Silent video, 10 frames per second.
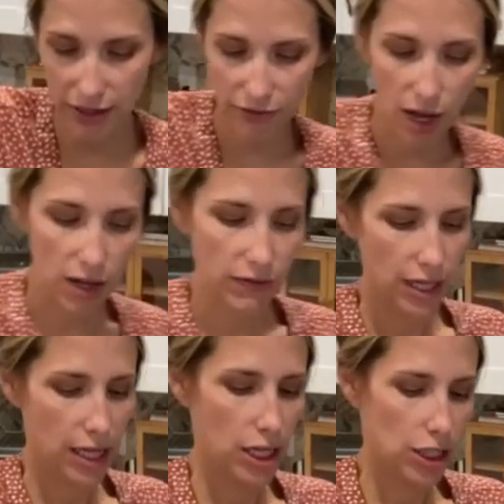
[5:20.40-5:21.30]
involve
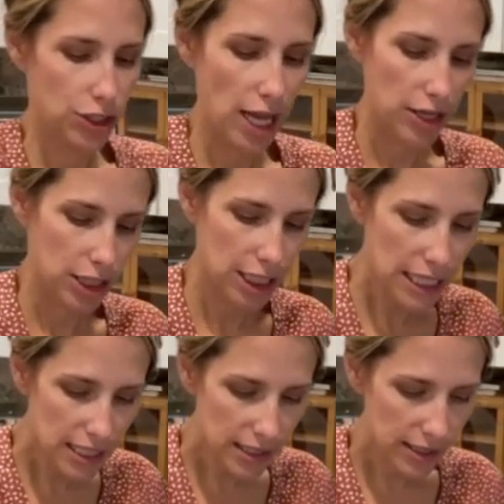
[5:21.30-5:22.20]
cheddar
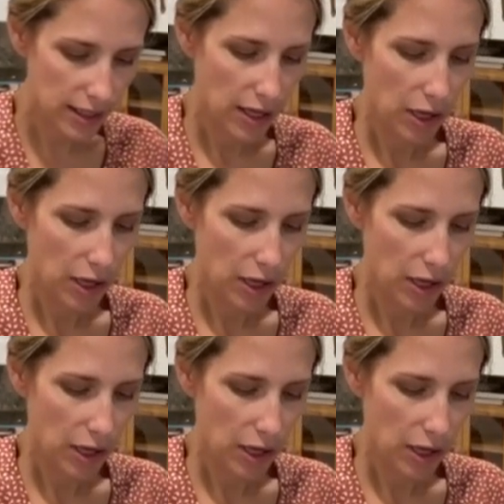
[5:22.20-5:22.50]
cheese,